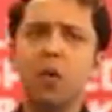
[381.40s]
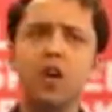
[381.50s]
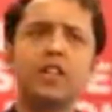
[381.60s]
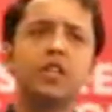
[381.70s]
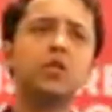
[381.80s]
they
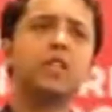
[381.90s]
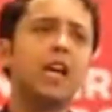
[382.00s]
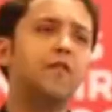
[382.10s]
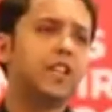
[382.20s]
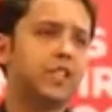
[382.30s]
wanted to
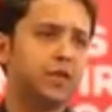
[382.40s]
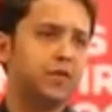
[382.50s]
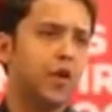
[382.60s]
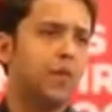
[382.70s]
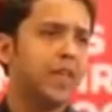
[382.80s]
divest
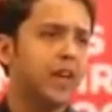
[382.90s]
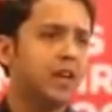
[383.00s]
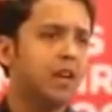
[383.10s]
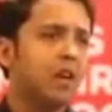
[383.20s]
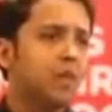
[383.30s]
from
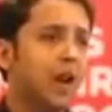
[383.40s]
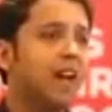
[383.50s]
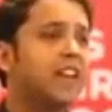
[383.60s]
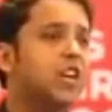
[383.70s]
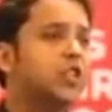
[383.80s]
their
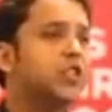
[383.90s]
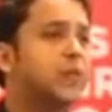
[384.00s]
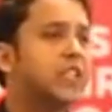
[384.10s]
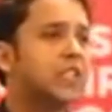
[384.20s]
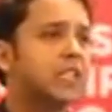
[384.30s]
plantations
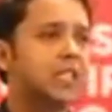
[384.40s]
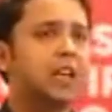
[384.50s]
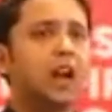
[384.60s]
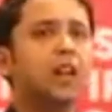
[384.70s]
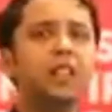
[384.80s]
business
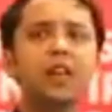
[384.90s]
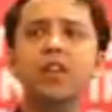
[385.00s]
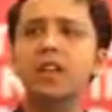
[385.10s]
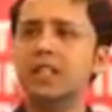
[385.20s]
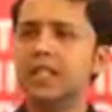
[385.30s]
in
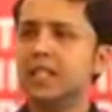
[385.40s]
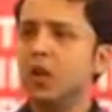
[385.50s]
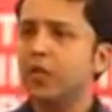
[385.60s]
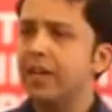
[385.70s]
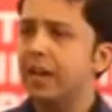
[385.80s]
Devan Hills in
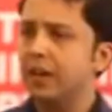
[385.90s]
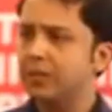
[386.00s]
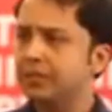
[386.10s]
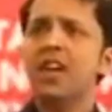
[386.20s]
South India.